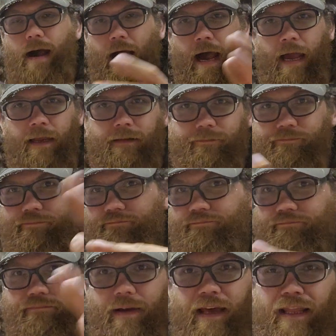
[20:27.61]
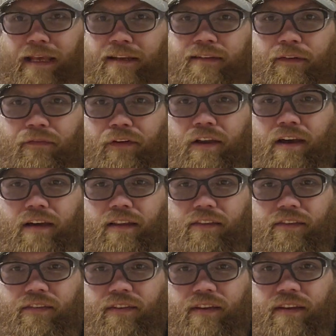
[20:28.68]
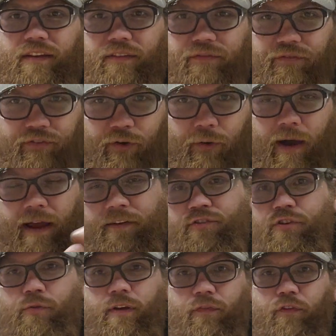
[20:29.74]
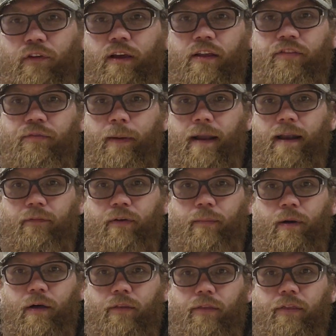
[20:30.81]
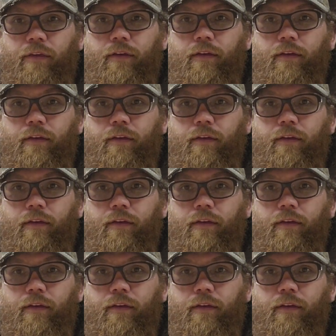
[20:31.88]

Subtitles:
I like different guns, so I shoot different guns about every month.